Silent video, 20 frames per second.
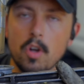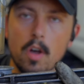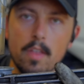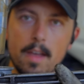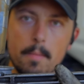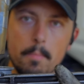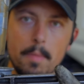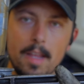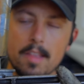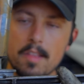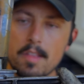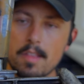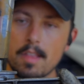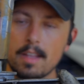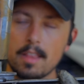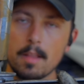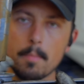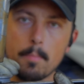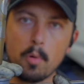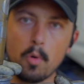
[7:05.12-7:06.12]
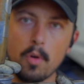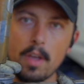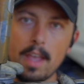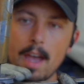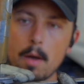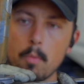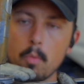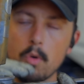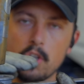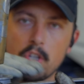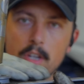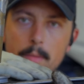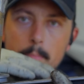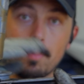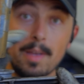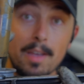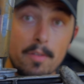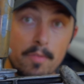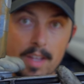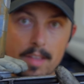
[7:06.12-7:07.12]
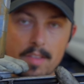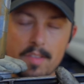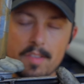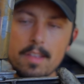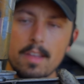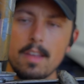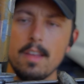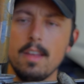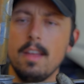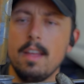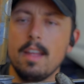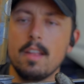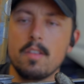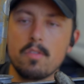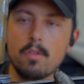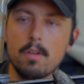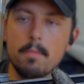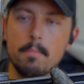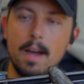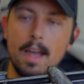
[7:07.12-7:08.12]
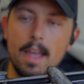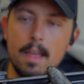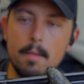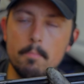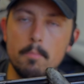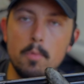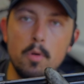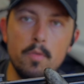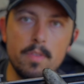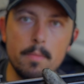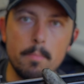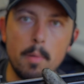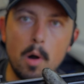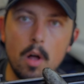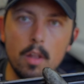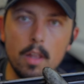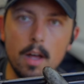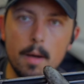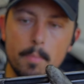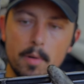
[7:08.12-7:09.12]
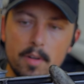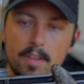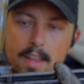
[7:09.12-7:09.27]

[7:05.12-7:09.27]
all that means is like the point at which it pivots. And so it might move the ball up or